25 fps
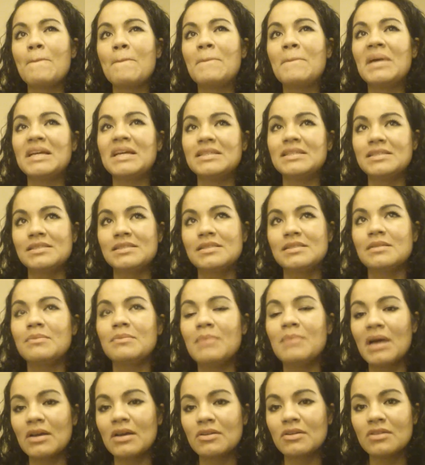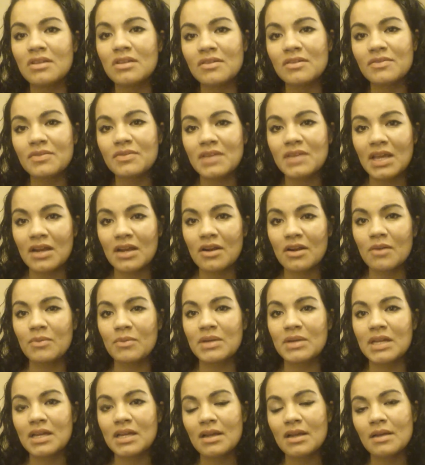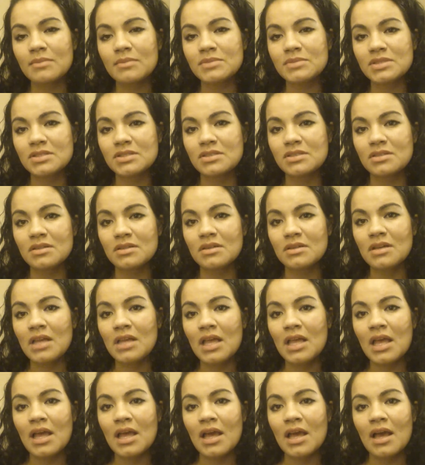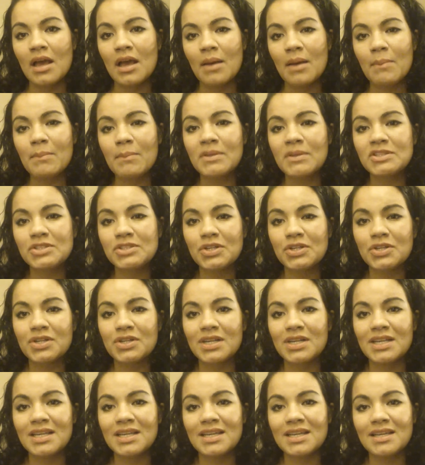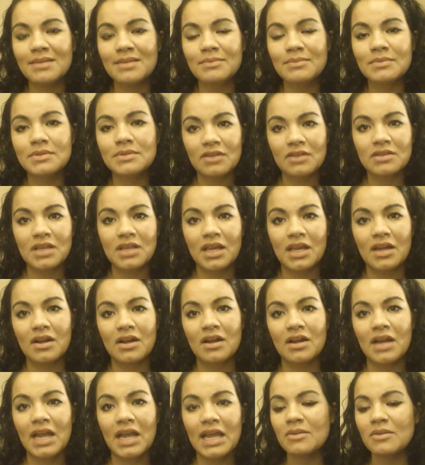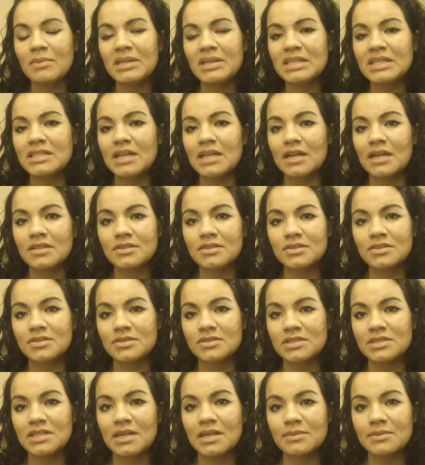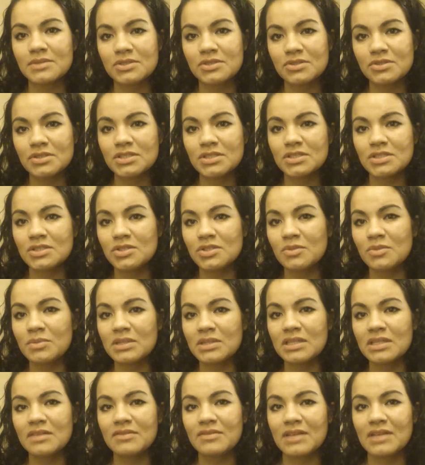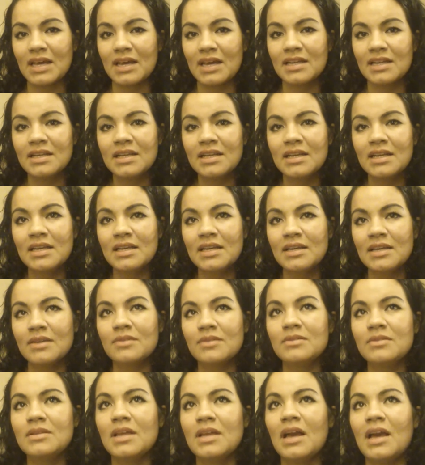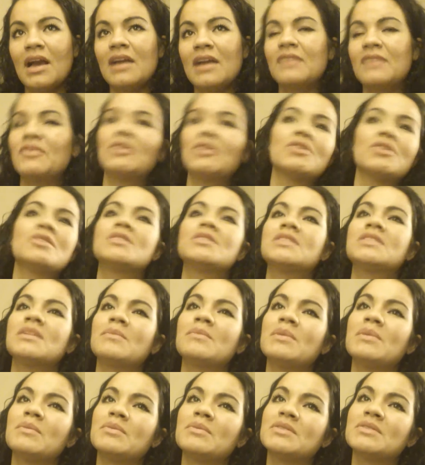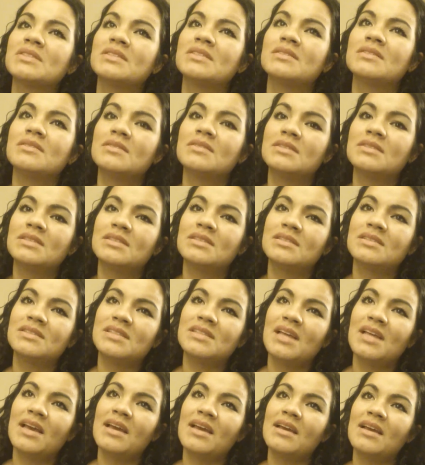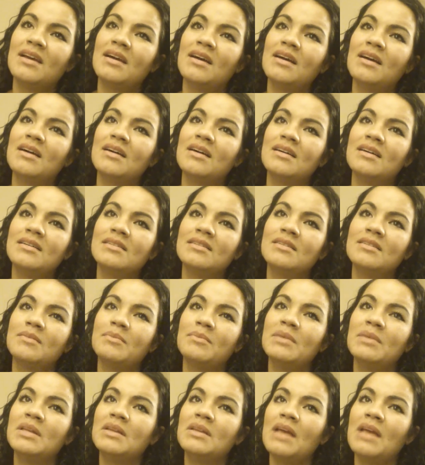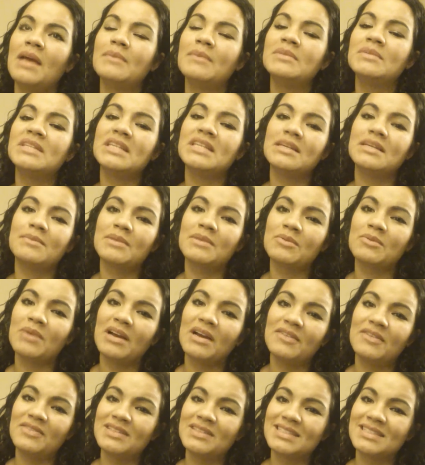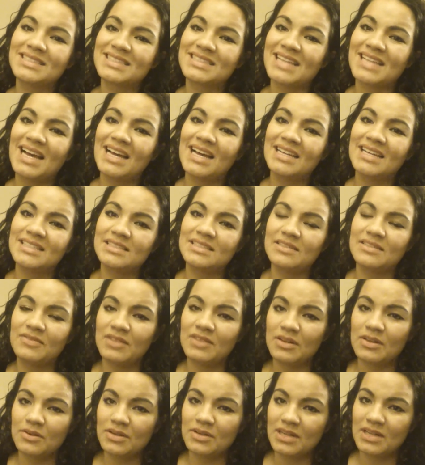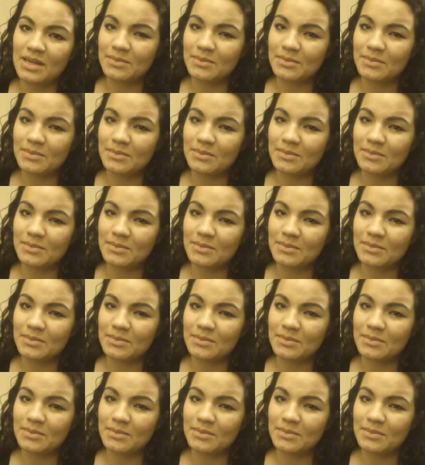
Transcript: best model of care when it comes to maternity health care. There are many doctors and obstetricians who believe that. I've heard some people say MD, midwife in disguise, if they were an